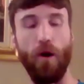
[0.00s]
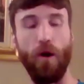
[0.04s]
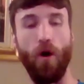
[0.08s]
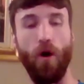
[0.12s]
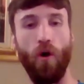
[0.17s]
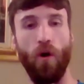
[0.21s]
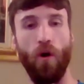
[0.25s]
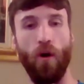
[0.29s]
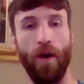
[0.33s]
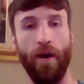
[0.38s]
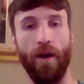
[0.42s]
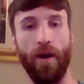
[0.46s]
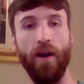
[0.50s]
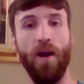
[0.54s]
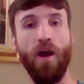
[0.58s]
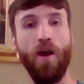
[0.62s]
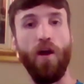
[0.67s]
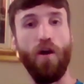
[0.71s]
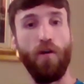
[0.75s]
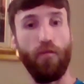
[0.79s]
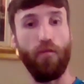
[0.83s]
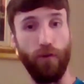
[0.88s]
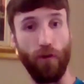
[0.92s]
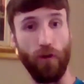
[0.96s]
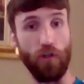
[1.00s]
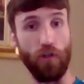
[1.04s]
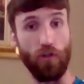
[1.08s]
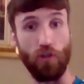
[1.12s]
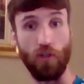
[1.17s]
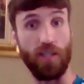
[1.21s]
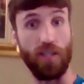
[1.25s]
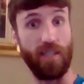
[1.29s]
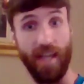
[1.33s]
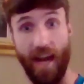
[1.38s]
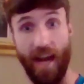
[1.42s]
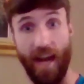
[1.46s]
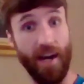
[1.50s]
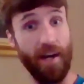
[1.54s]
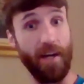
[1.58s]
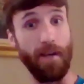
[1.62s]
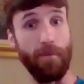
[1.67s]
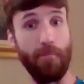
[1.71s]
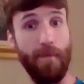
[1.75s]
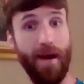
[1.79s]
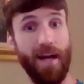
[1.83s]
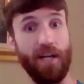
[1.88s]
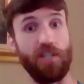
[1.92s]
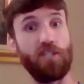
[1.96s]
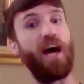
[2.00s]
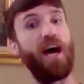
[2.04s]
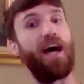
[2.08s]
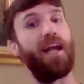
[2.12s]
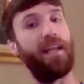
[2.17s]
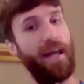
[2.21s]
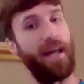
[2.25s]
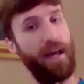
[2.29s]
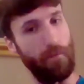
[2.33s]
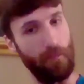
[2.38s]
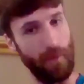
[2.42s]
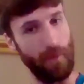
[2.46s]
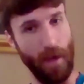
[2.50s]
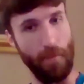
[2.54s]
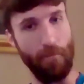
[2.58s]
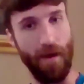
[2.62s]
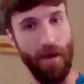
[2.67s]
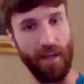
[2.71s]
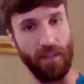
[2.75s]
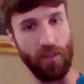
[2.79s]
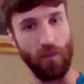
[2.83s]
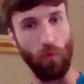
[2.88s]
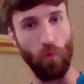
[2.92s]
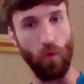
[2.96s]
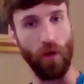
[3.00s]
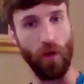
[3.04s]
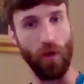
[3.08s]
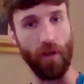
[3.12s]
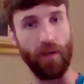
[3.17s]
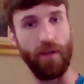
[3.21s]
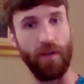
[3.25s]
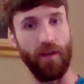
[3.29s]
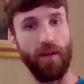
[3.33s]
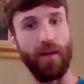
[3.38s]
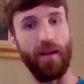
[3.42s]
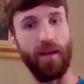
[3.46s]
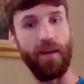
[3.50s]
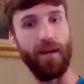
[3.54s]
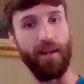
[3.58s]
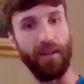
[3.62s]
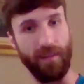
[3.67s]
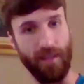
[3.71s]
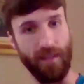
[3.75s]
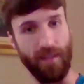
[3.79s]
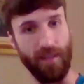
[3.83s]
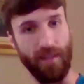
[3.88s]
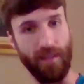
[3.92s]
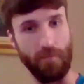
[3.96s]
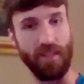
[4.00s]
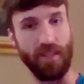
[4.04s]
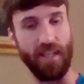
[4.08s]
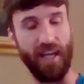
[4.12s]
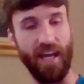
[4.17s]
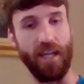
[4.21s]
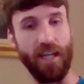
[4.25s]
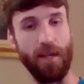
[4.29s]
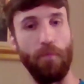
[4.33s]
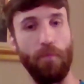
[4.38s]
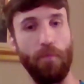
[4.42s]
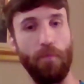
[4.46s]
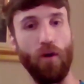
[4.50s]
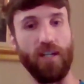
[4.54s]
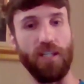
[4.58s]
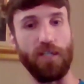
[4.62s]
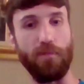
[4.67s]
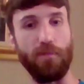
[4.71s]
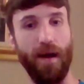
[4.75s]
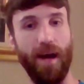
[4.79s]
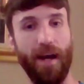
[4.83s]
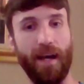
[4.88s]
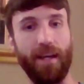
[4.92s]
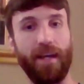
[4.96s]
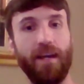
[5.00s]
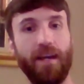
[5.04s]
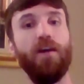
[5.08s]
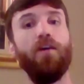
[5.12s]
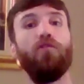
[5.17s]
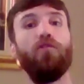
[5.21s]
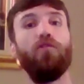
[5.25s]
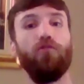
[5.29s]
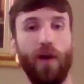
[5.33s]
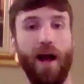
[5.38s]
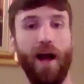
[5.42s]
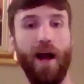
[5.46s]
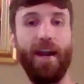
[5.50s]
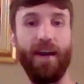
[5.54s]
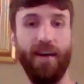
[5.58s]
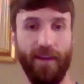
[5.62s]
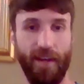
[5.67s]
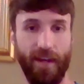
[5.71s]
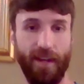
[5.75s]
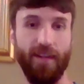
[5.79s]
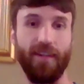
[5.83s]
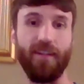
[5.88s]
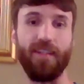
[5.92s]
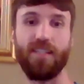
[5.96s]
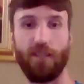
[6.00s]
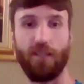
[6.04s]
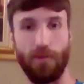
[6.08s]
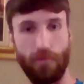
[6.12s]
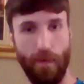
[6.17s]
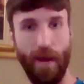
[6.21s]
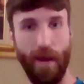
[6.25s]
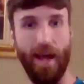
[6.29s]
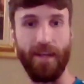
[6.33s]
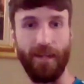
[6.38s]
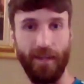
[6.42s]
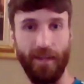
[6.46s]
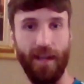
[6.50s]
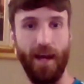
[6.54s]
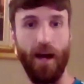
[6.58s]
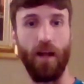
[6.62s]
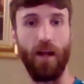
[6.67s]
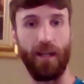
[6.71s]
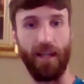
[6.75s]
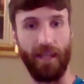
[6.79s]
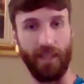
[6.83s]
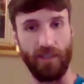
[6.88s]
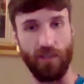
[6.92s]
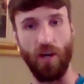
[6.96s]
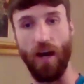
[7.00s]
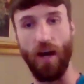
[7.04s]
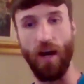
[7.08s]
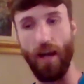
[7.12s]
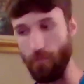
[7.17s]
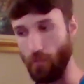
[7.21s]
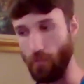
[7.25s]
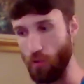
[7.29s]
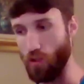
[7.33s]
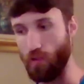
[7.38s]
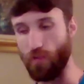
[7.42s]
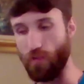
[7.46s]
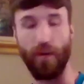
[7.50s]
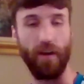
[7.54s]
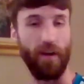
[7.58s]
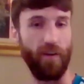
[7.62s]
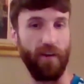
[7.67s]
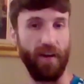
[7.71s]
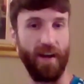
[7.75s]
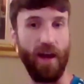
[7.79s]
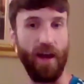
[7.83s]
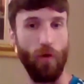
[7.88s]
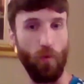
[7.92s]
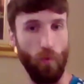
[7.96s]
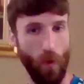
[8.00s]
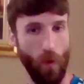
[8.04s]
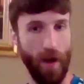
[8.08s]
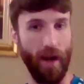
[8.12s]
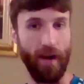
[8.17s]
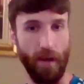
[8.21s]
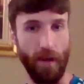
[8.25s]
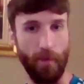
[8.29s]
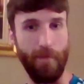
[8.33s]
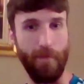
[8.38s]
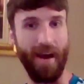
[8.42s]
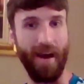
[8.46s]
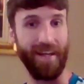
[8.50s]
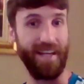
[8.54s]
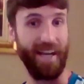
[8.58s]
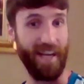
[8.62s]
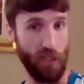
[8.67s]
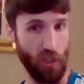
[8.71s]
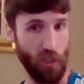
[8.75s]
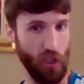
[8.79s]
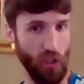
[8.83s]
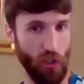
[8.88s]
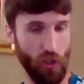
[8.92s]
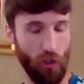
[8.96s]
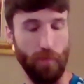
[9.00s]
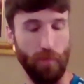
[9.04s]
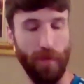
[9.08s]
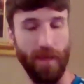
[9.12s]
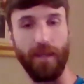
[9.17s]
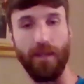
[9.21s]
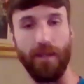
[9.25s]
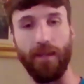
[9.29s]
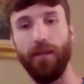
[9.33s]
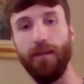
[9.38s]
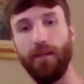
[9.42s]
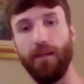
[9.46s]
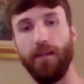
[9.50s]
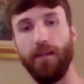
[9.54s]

more for just starting the match and letting him get back to work in yeah. terms of getting the points back, rather than spending all that time just figuring out where in the mat he actually should be.